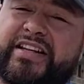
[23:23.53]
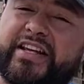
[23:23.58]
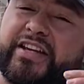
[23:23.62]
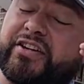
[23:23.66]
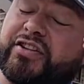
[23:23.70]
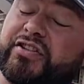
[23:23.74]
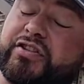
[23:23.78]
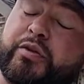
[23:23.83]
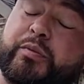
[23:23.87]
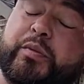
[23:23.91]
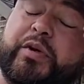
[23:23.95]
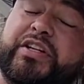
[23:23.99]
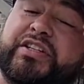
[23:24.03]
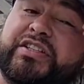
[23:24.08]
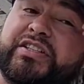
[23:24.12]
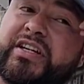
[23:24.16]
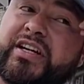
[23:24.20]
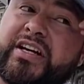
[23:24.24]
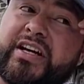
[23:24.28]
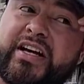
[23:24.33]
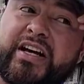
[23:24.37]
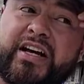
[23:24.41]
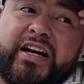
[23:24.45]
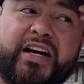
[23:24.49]
Thank you so much
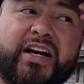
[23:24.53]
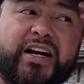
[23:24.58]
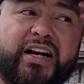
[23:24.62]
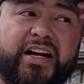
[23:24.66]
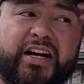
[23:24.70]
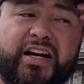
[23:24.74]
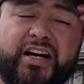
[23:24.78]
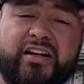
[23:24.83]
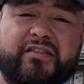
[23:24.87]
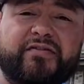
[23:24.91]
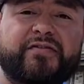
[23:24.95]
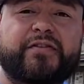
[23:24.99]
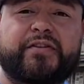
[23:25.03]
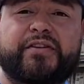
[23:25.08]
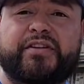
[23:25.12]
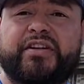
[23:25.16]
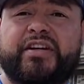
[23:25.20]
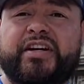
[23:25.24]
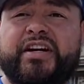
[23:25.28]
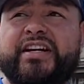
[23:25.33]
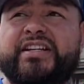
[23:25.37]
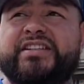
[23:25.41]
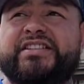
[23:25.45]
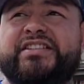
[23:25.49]

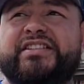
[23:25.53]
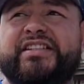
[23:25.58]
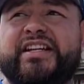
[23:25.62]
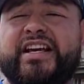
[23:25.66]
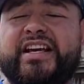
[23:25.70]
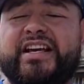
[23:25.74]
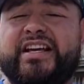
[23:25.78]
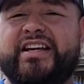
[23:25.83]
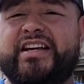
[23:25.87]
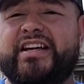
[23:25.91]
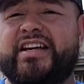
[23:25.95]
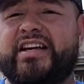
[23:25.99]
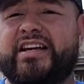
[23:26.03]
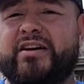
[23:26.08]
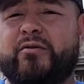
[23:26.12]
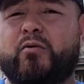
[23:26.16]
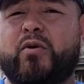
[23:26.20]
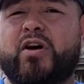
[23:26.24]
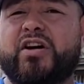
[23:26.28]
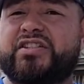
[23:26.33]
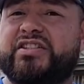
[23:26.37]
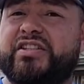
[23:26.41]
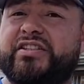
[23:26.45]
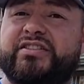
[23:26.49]
for
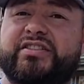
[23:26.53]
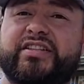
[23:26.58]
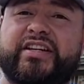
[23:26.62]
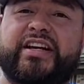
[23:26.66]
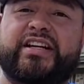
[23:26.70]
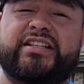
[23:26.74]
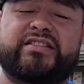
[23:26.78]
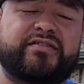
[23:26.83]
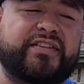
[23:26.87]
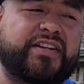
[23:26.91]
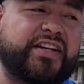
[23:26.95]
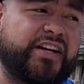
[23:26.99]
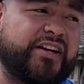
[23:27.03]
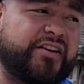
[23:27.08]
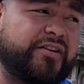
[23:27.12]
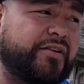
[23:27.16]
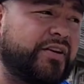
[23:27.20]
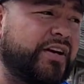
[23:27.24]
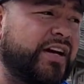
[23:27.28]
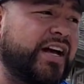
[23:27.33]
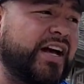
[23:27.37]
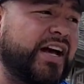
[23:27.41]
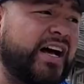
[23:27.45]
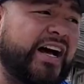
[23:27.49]
watching today's
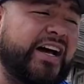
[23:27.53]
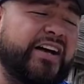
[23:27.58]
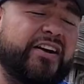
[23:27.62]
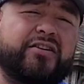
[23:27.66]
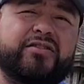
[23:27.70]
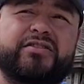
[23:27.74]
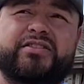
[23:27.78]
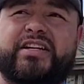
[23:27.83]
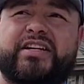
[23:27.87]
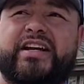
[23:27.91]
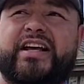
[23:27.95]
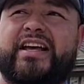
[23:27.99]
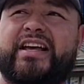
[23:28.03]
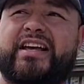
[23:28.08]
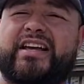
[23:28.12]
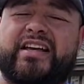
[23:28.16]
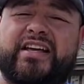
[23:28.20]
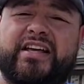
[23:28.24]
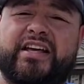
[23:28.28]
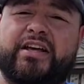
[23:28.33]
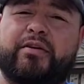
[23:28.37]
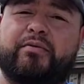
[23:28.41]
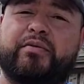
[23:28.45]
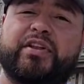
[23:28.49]
video. I know
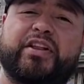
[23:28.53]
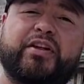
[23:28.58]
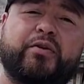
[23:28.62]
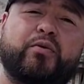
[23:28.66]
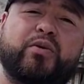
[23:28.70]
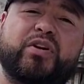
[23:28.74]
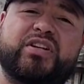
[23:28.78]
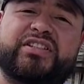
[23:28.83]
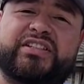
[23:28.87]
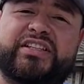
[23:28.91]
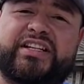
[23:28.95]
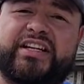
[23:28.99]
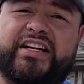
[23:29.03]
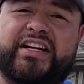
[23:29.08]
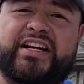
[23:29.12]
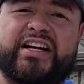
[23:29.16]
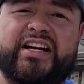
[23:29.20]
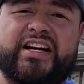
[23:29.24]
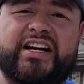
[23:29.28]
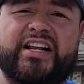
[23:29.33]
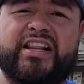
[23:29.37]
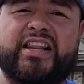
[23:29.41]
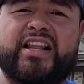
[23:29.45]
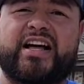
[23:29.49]
today it really wasn't
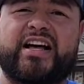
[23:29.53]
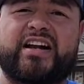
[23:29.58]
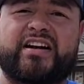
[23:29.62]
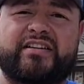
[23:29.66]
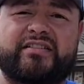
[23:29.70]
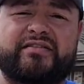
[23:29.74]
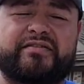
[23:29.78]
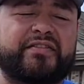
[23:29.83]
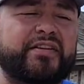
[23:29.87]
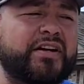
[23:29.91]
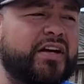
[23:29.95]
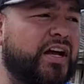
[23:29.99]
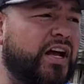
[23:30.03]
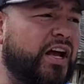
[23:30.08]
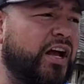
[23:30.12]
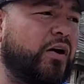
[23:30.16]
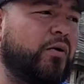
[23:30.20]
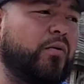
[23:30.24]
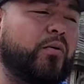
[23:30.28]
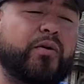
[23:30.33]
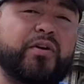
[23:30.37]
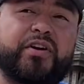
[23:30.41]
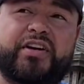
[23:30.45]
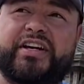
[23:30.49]
a lot of
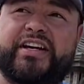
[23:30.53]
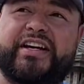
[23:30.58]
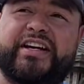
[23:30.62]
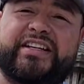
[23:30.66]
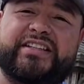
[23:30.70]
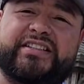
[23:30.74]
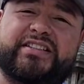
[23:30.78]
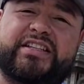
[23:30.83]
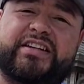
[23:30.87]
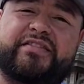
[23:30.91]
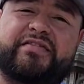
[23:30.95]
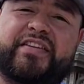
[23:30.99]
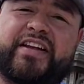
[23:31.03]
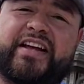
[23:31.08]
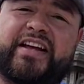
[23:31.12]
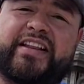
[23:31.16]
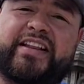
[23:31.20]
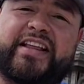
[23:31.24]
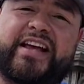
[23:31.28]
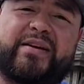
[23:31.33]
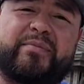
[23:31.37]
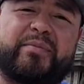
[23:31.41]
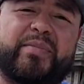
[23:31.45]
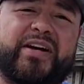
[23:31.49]
working and stuff
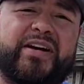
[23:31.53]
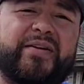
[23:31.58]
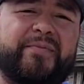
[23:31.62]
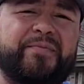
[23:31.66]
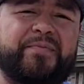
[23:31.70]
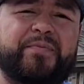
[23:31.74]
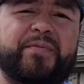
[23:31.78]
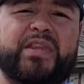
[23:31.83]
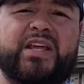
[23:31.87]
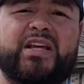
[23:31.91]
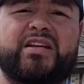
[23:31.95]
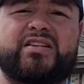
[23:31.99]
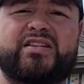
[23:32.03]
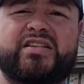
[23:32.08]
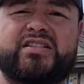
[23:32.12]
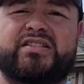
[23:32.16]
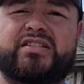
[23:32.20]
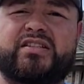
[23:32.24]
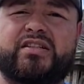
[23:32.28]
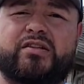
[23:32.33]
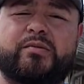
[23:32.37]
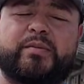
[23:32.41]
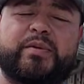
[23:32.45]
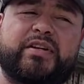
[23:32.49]
like that, but
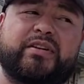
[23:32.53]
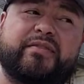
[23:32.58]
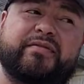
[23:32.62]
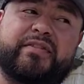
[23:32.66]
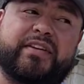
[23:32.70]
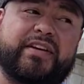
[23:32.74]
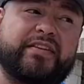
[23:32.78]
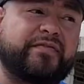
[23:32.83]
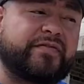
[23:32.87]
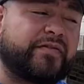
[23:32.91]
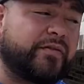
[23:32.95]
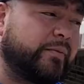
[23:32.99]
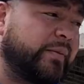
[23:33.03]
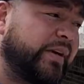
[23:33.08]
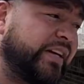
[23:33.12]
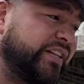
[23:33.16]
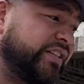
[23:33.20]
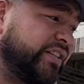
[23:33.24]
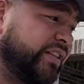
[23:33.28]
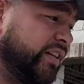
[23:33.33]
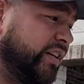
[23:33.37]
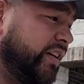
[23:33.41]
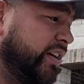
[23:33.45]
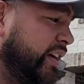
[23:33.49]
just a little bit of
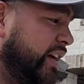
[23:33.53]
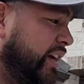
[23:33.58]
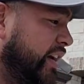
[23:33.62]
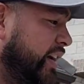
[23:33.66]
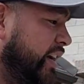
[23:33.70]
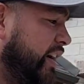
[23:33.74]
information.